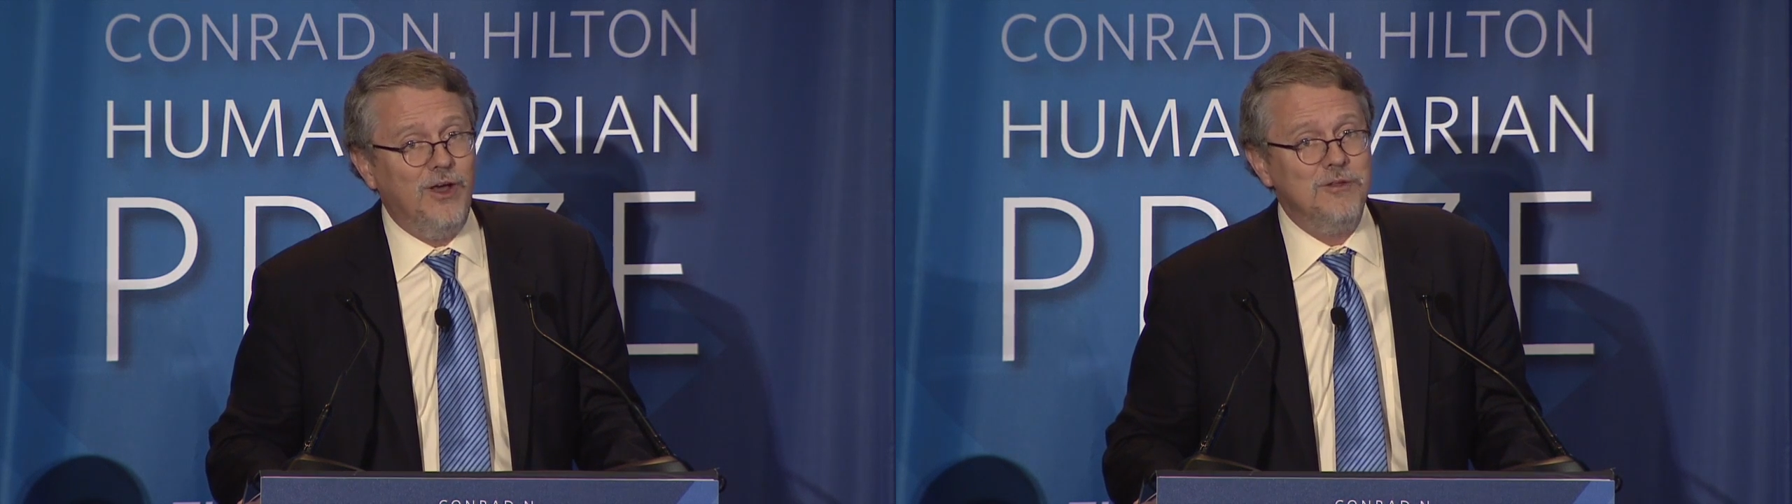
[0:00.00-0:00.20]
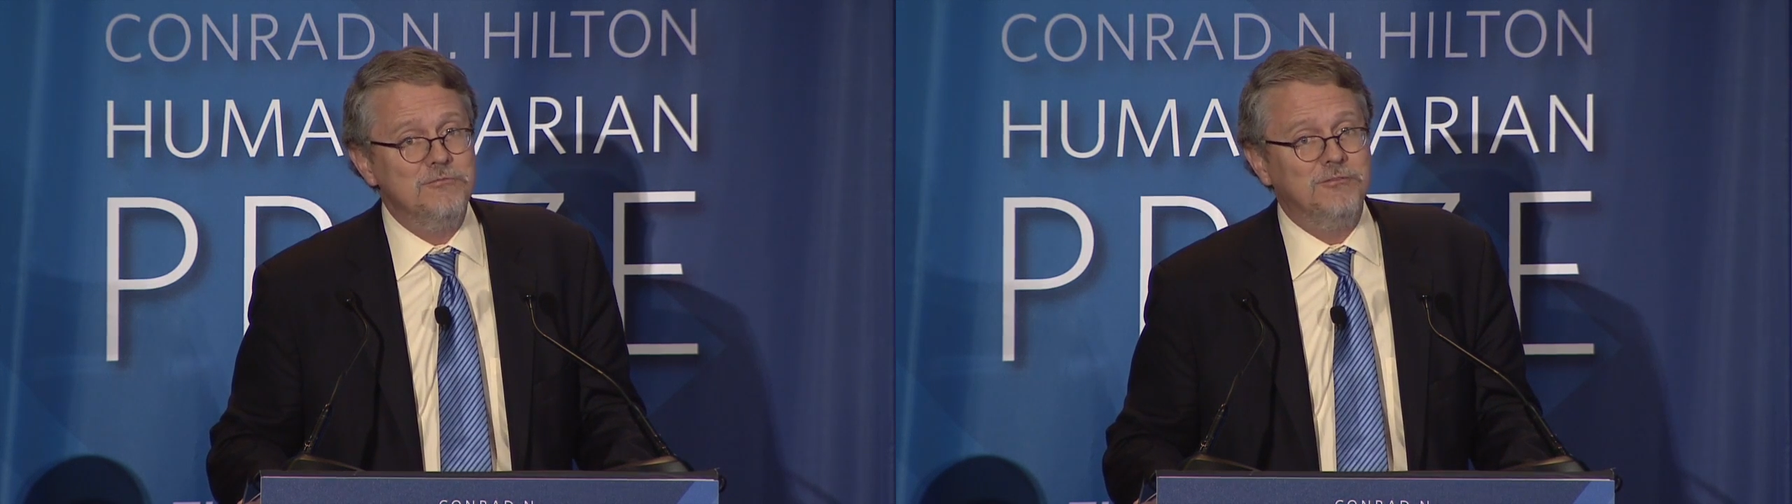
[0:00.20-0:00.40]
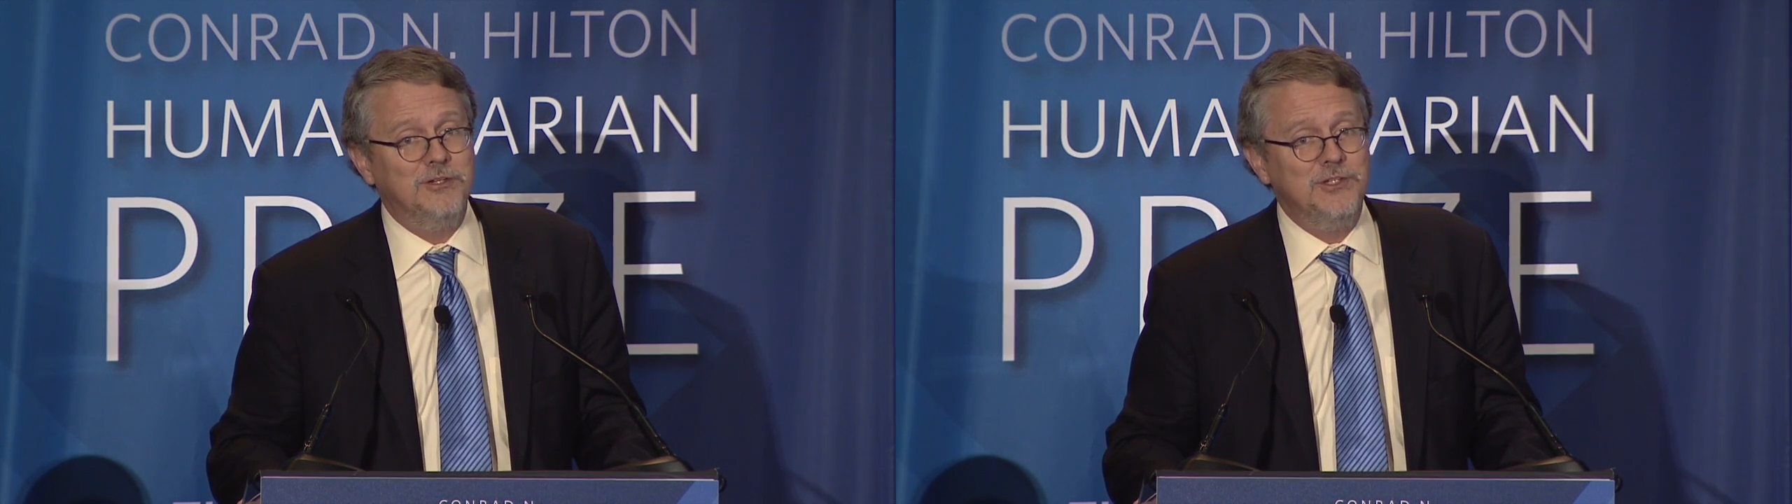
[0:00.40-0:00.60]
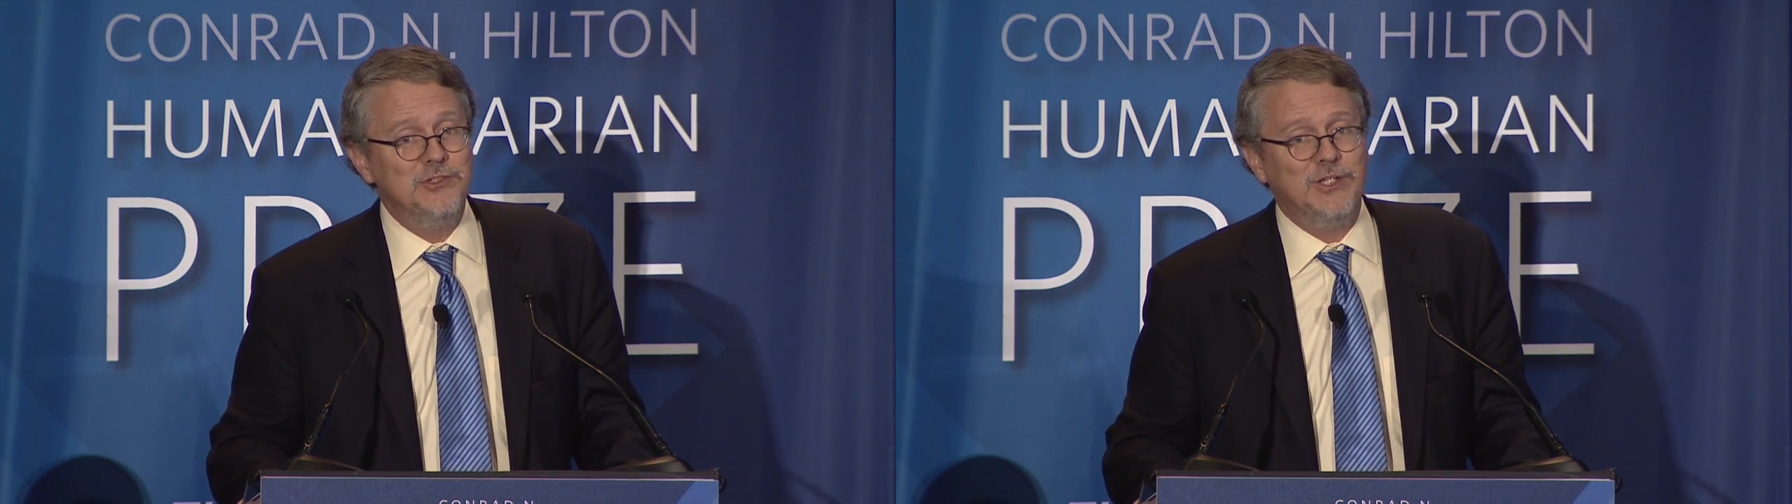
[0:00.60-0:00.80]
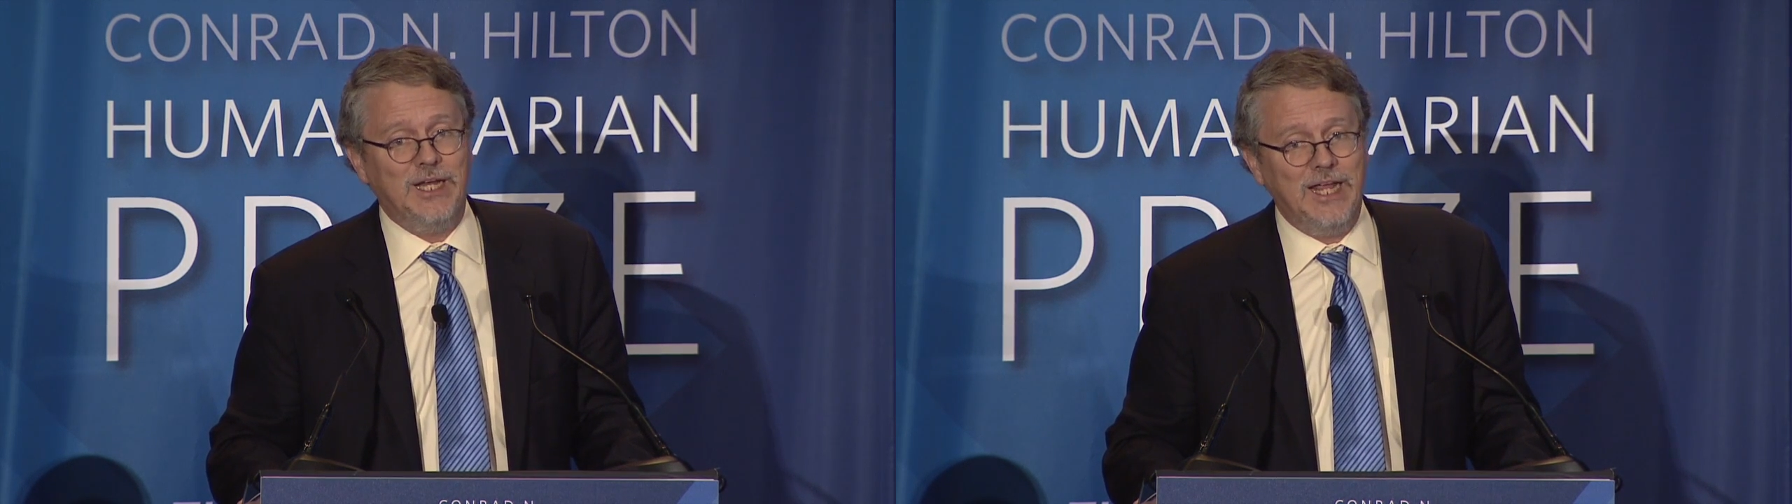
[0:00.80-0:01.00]

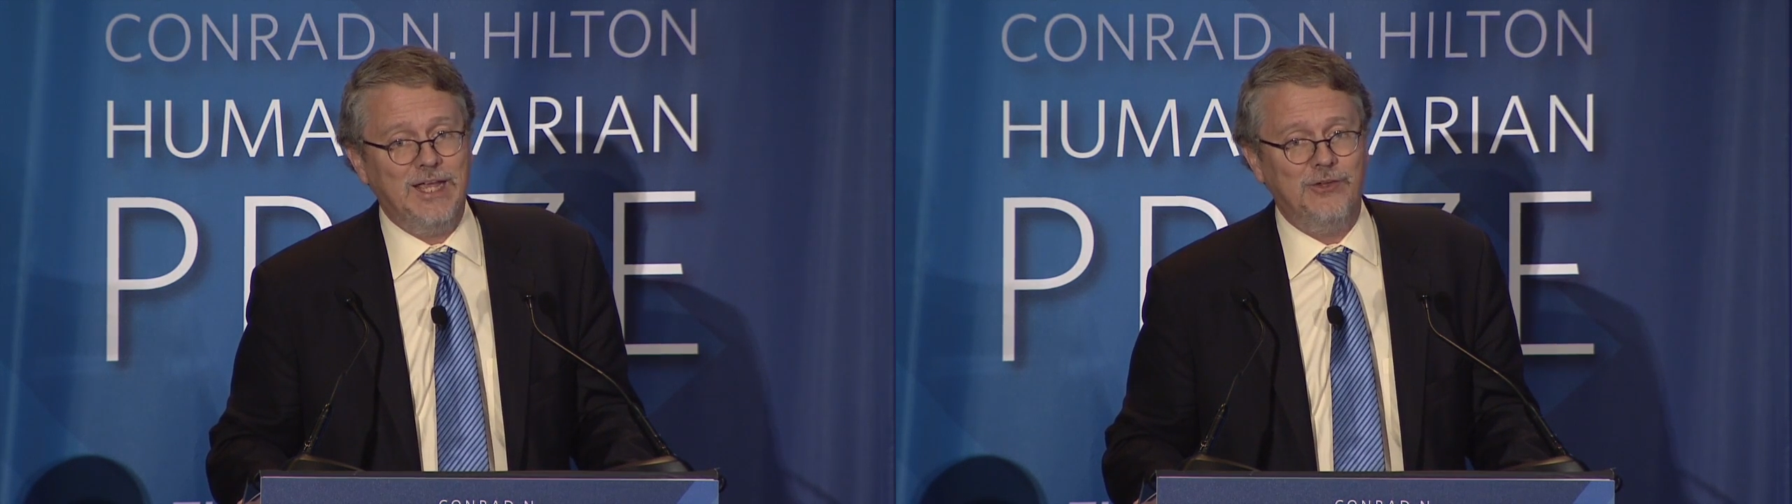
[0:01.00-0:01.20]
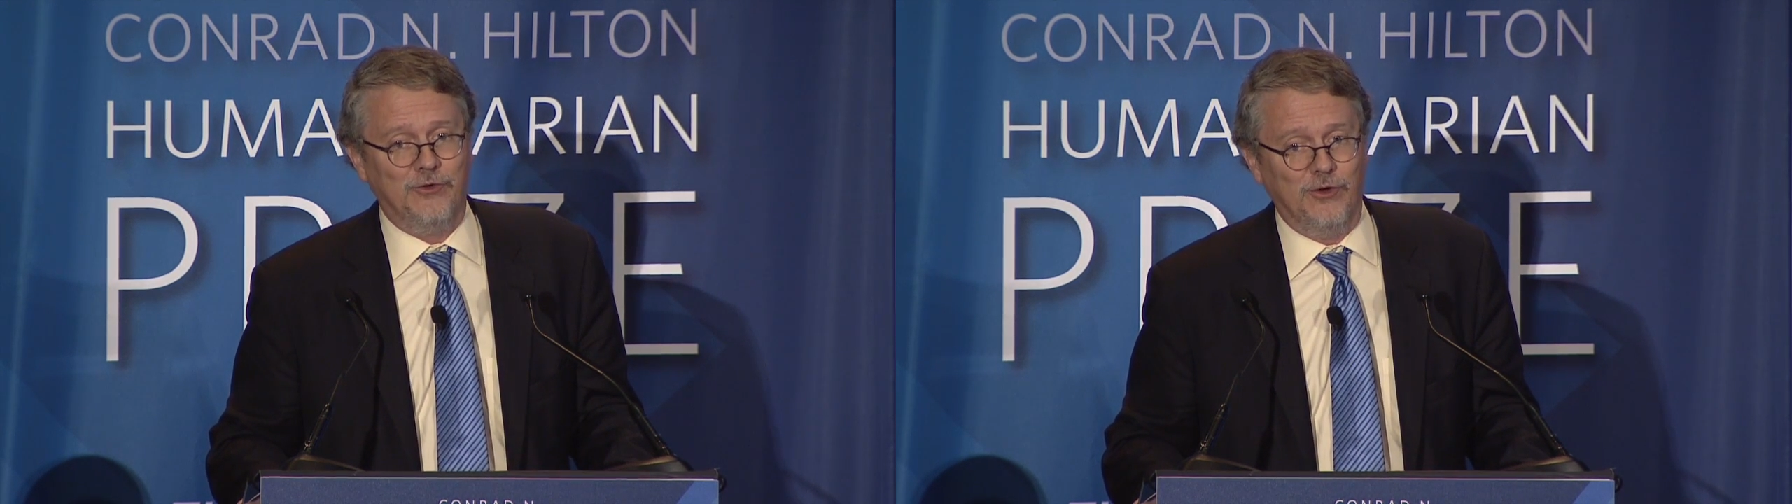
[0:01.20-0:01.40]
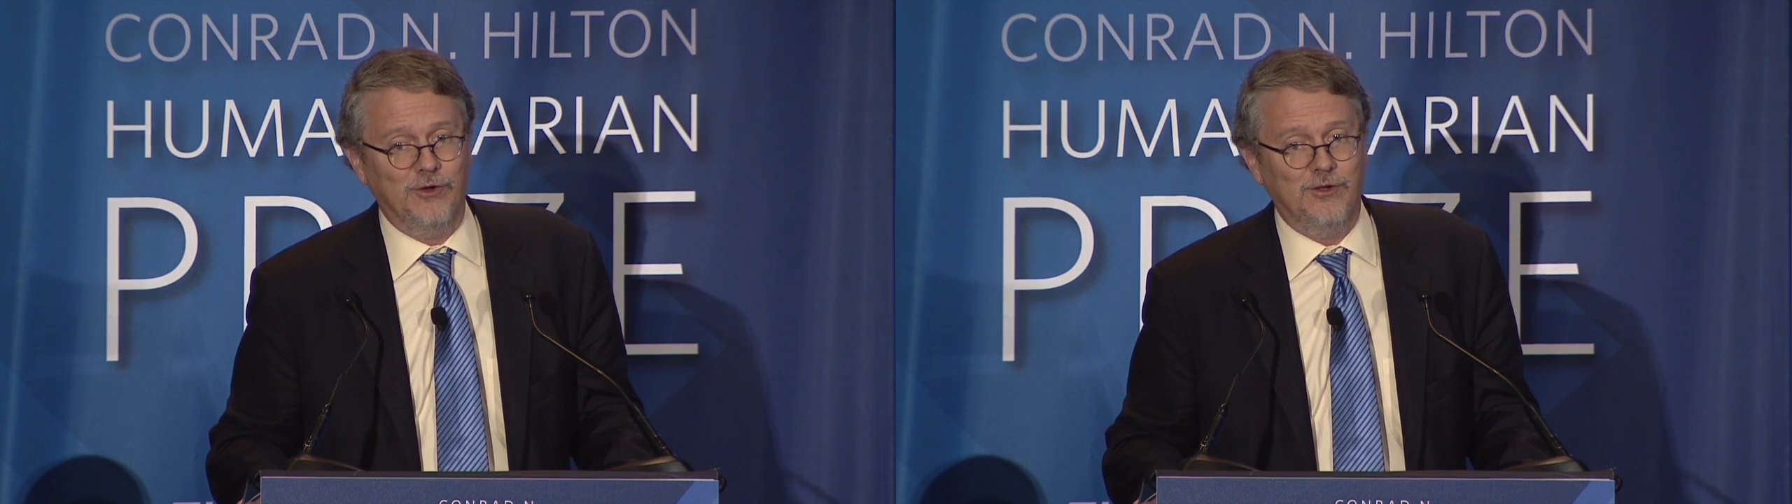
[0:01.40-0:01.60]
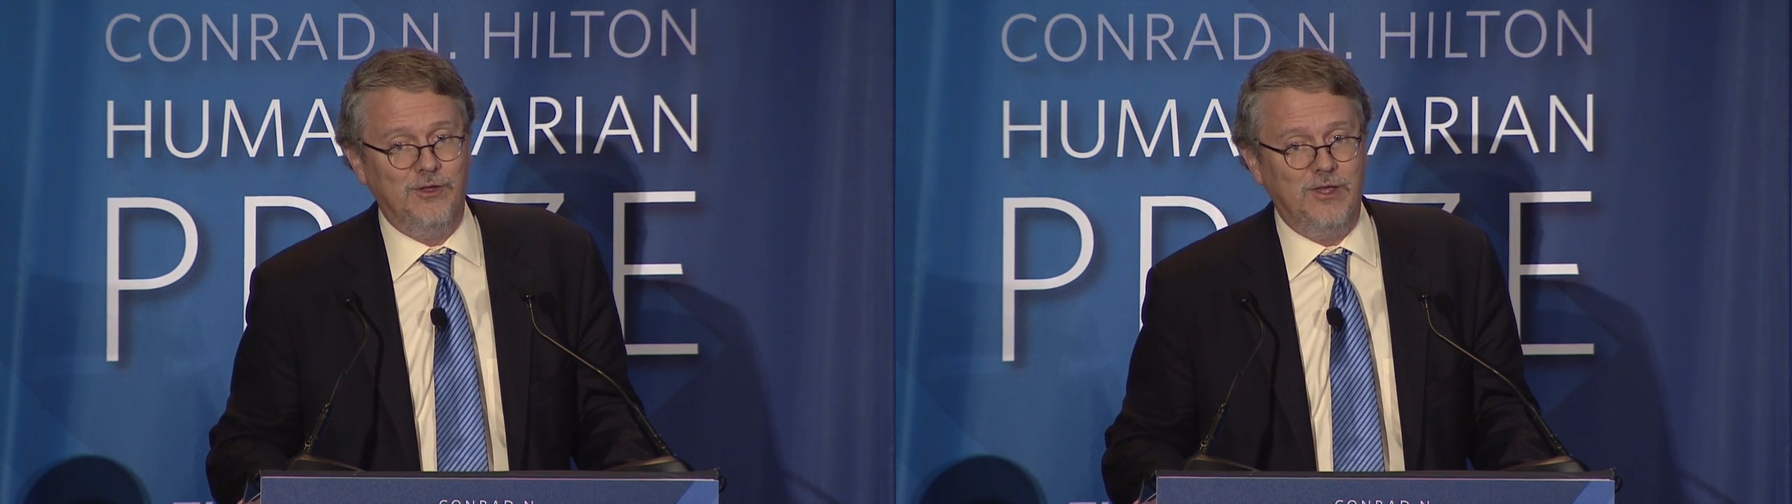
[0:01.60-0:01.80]
unflinching candor